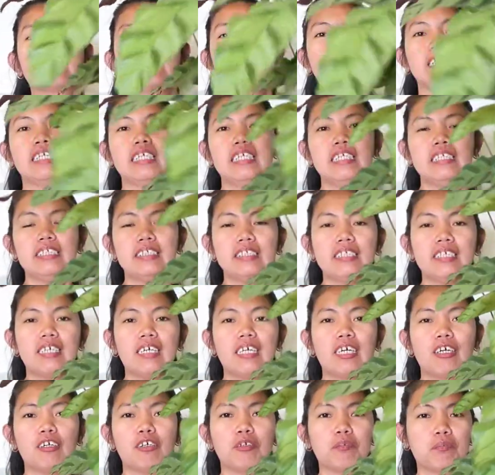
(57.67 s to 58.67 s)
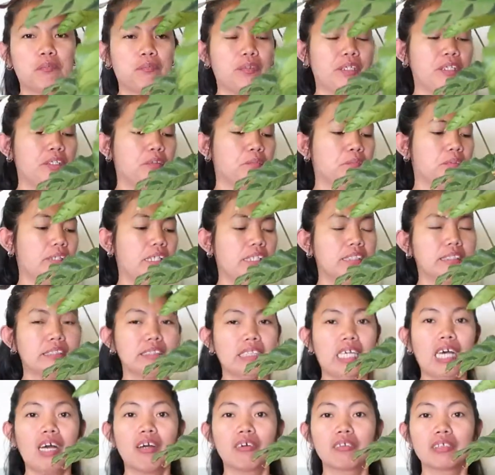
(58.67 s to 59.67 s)
calathea or prayer
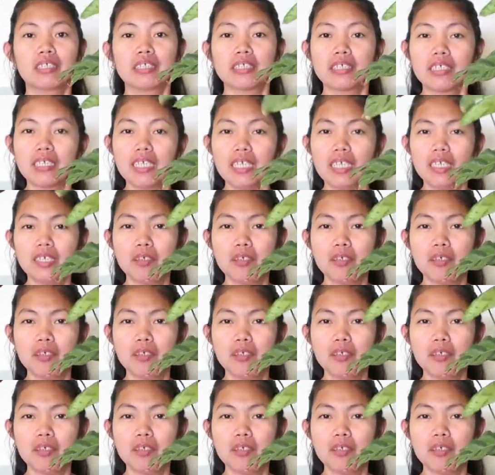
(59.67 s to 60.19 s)
plants out there